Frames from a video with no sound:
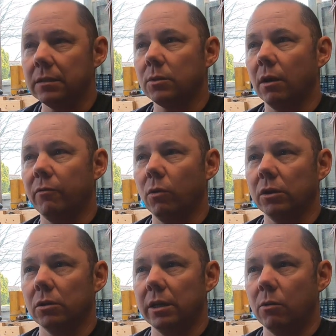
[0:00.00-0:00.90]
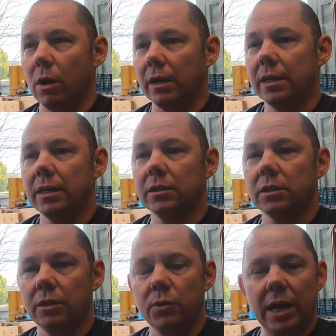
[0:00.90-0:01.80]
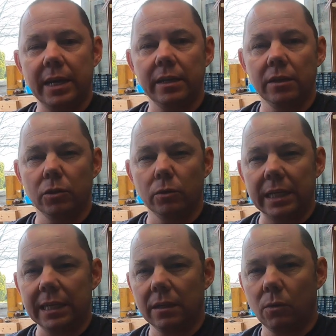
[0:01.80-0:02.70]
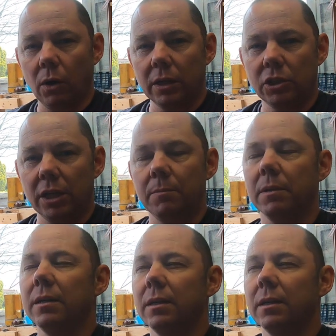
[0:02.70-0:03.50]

and so I thought I'd do a little one showing you how you can do it quite cheap